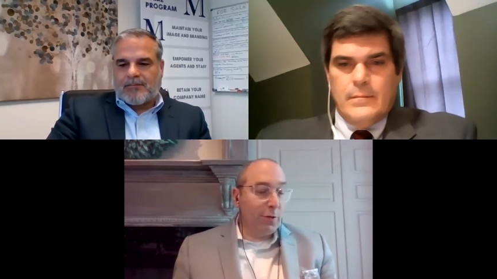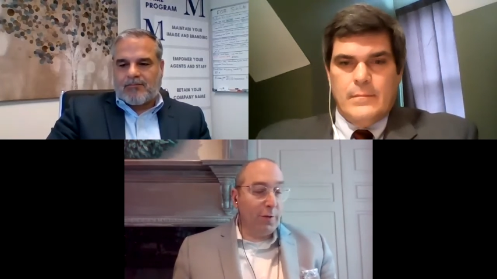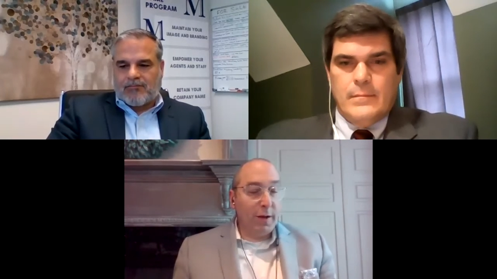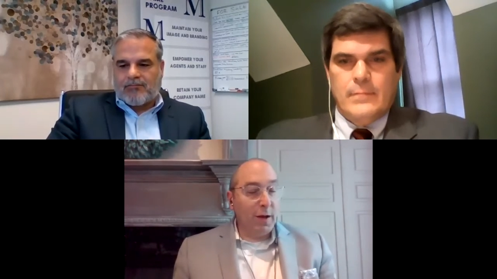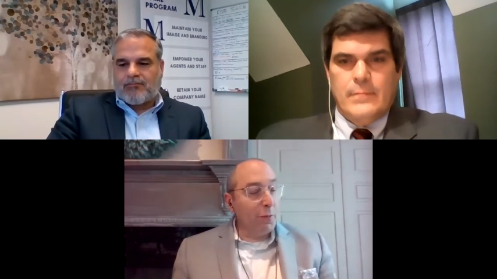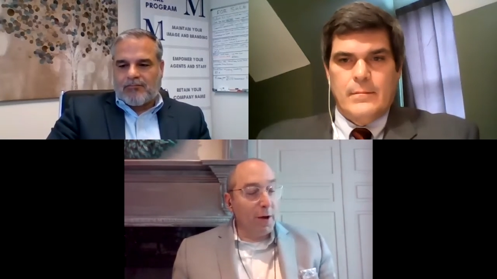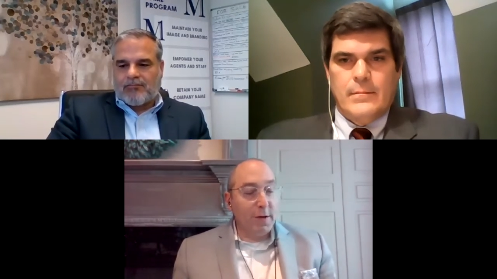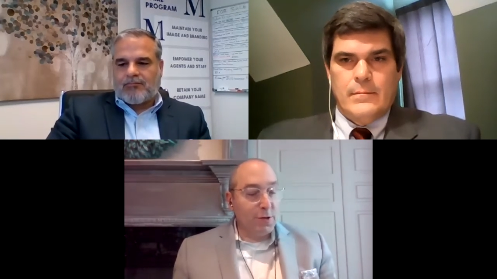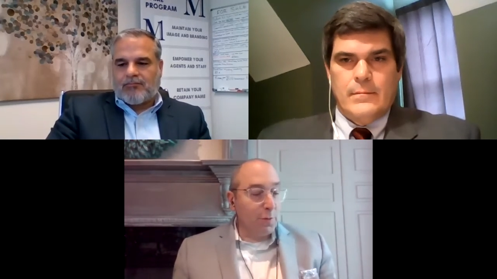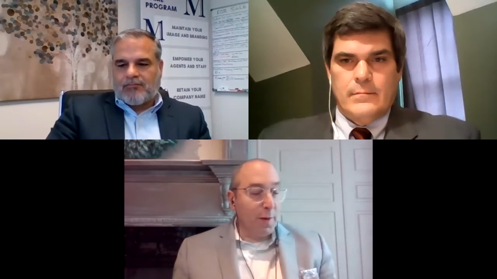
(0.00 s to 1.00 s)
Speaker 1: the
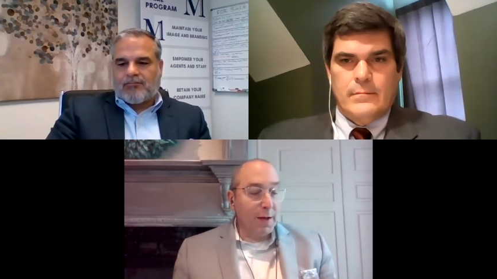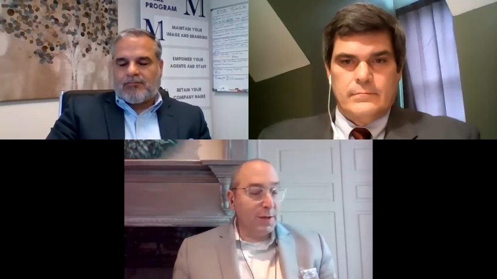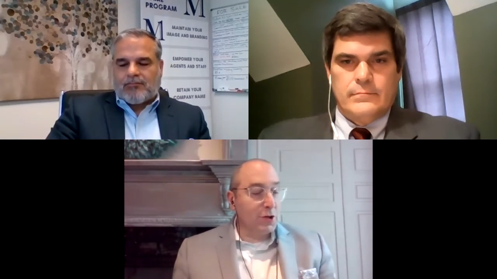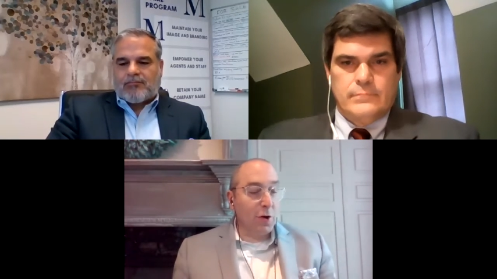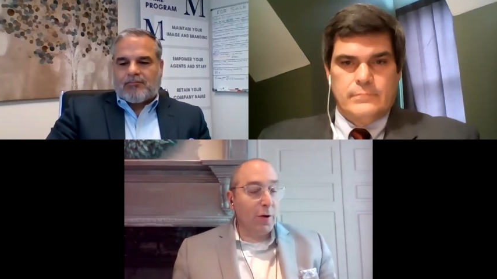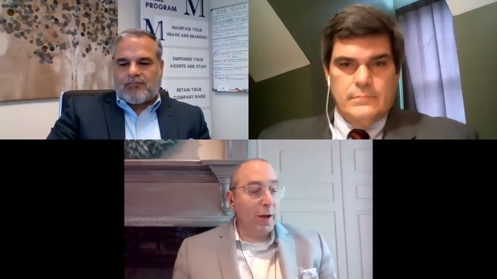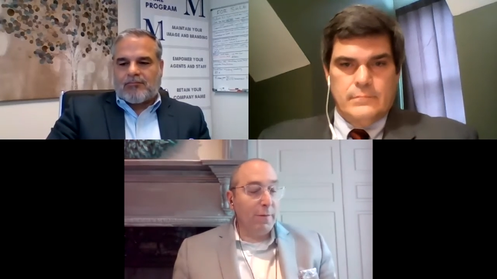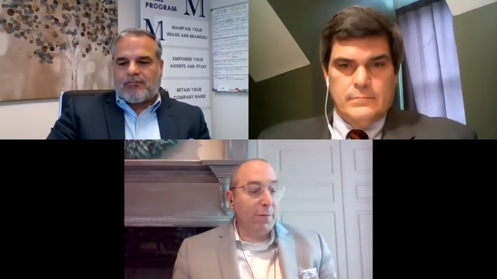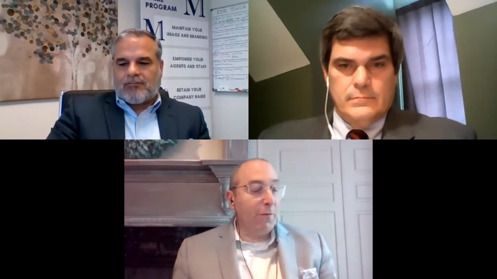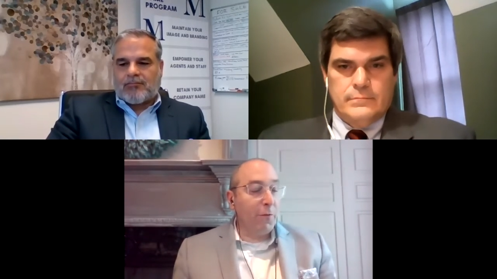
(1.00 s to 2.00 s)
appraisal might start
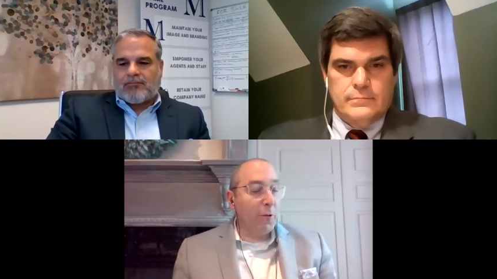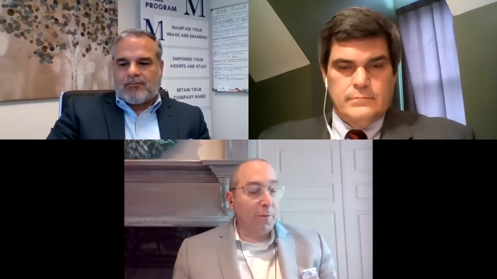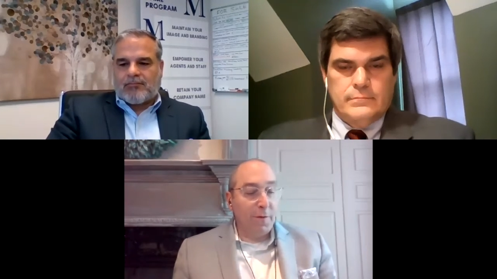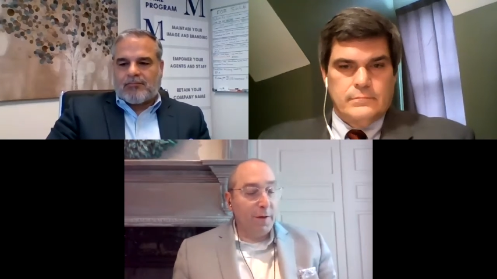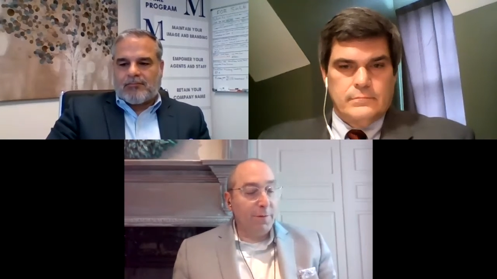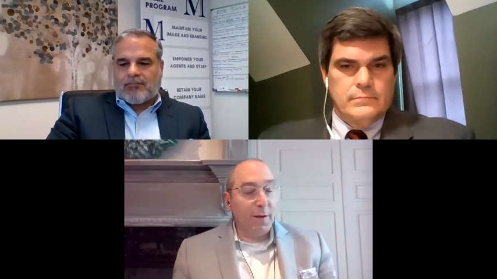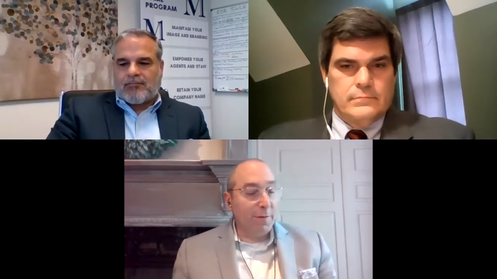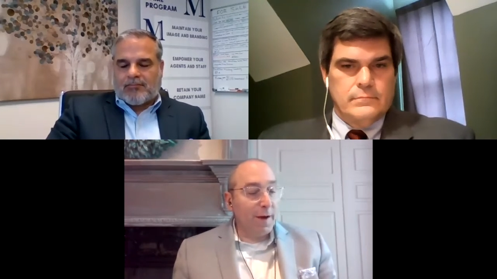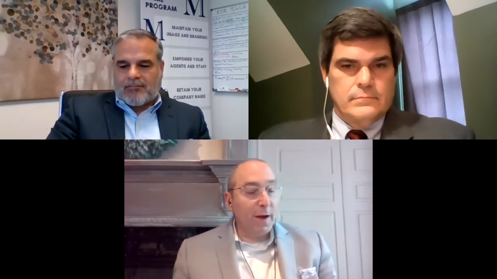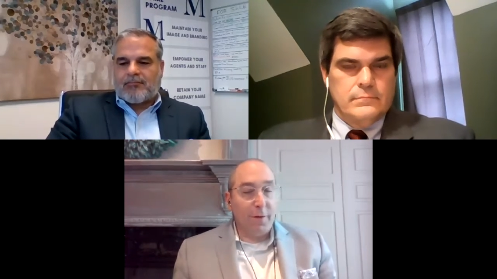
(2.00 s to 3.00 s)
at 450,
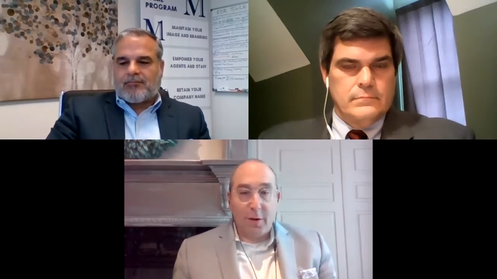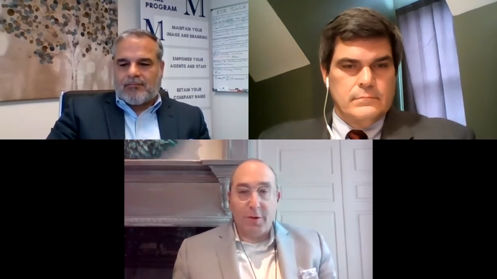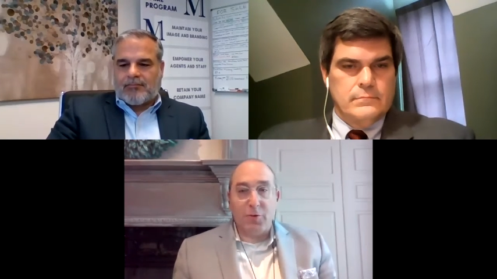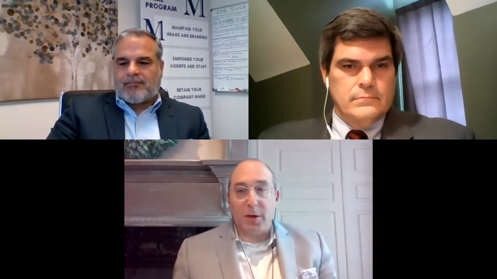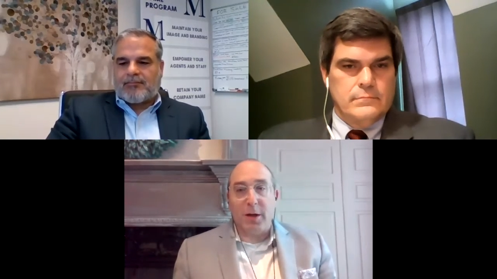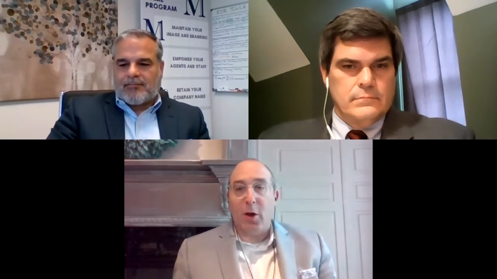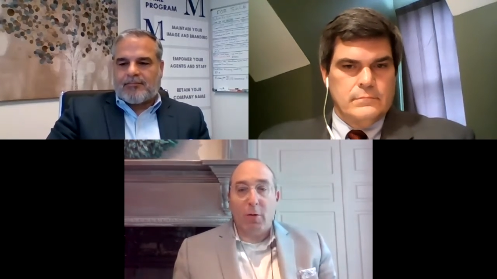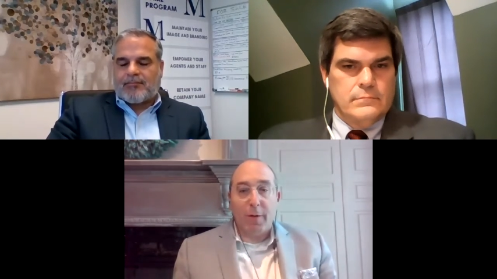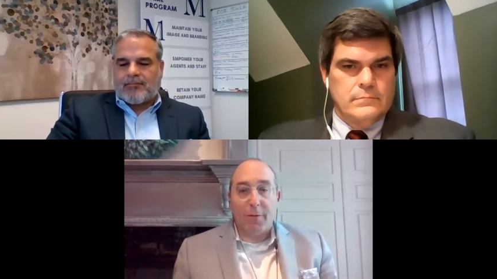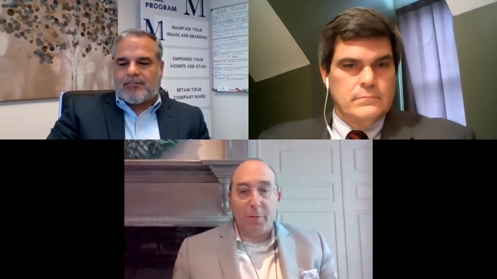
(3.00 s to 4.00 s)
500 and
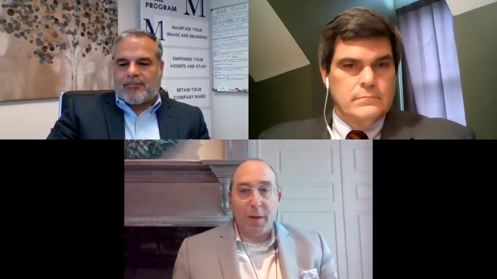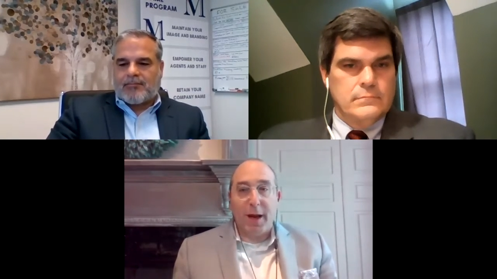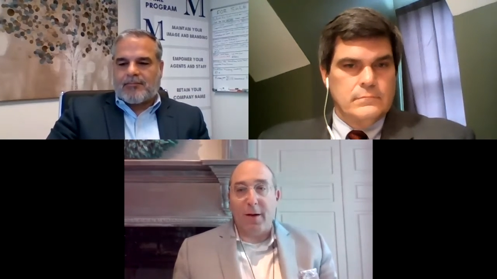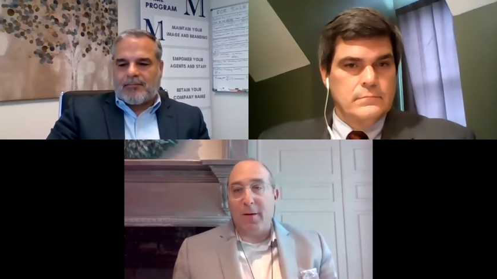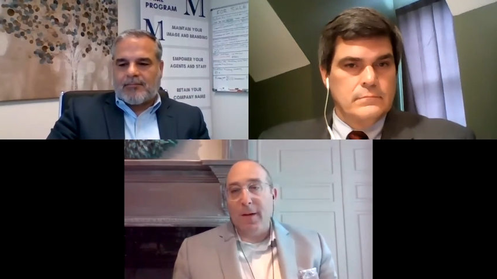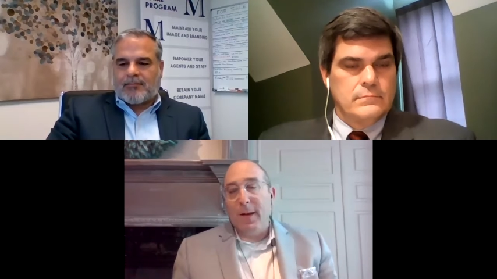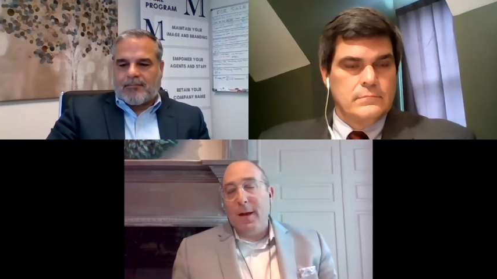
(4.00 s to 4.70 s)
go up from there.